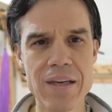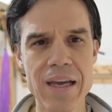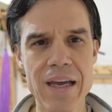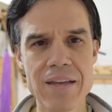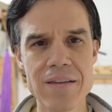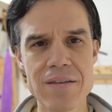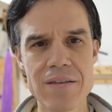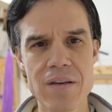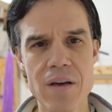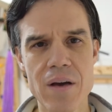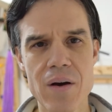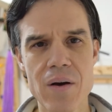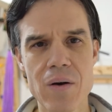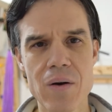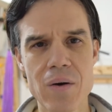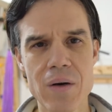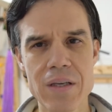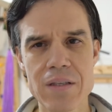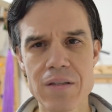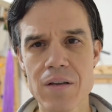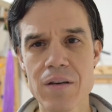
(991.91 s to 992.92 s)
And
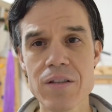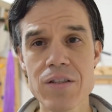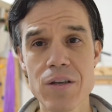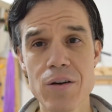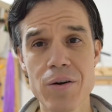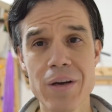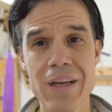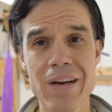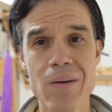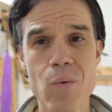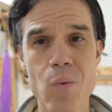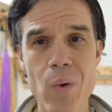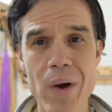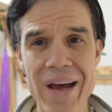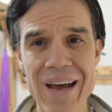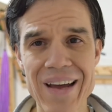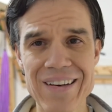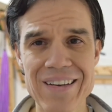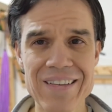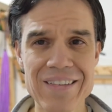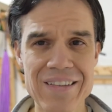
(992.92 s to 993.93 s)
so as long as you don't get it
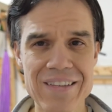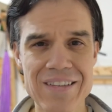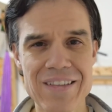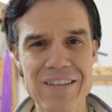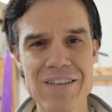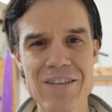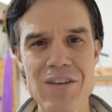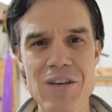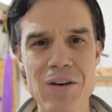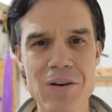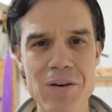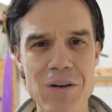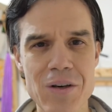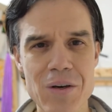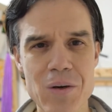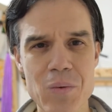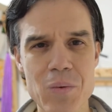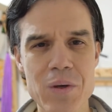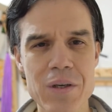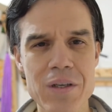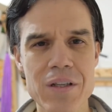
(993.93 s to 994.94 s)
wet, because it's
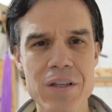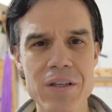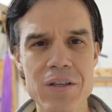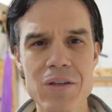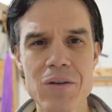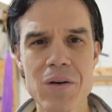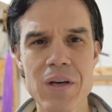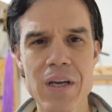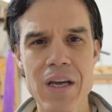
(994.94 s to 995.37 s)
interior wood glue,